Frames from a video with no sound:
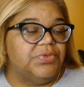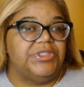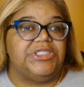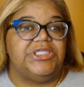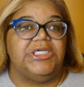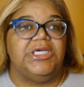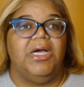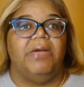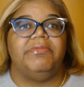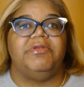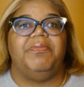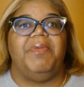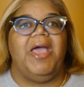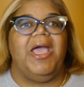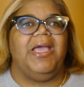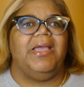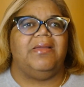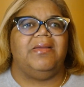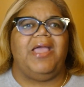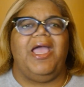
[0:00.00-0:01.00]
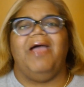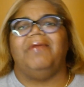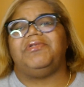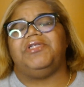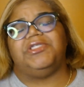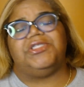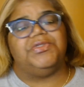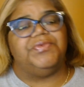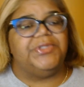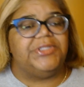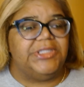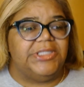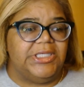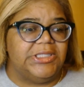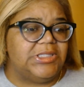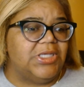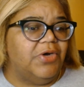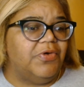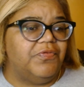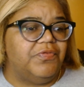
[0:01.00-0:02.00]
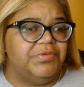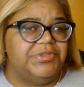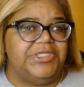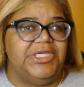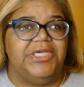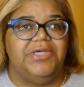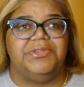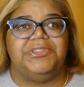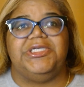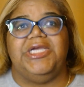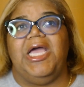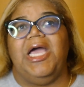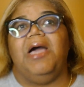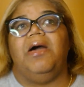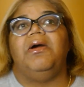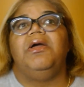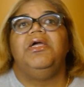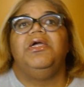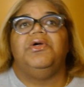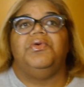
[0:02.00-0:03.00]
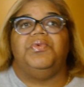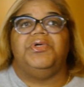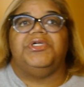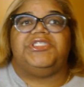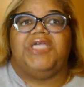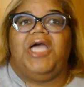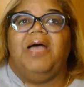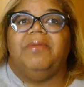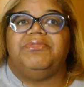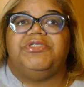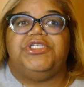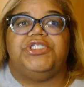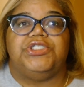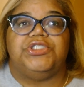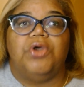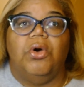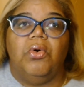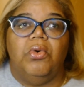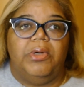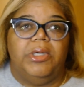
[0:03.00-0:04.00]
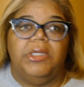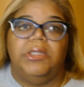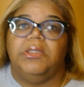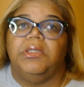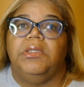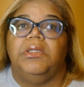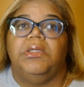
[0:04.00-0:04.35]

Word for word: She comes back after Teresa gets home from jail, child, which I'm sure